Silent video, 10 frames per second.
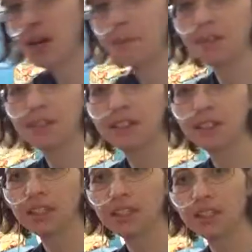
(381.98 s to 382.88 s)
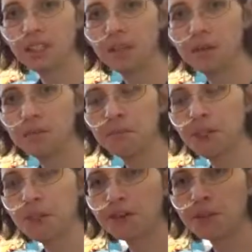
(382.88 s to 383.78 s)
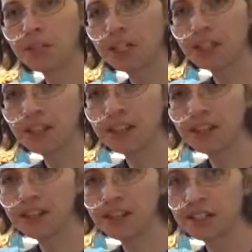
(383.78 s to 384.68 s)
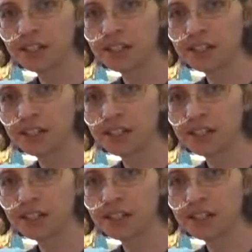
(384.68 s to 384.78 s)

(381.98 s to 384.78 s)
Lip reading: pump. You have to put in there